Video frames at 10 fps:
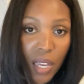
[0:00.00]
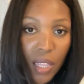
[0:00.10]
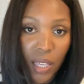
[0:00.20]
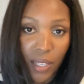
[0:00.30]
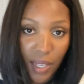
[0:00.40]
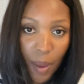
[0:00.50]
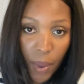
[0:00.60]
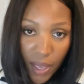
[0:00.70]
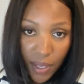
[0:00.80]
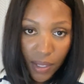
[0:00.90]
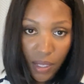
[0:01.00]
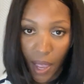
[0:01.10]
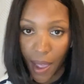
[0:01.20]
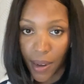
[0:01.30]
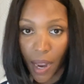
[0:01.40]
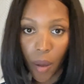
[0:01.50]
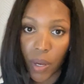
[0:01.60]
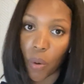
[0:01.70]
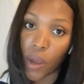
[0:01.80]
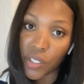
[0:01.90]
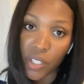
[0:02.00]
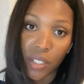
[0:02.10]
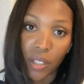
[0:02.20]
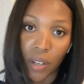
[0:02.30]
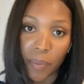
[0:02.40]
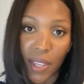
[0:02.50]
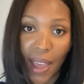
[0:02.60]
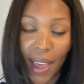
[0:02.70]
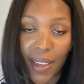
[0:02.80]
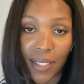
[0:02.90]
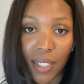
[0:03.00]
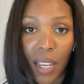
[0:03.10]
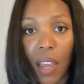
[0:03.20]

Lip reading: the exam is and how many questions you'll be asked,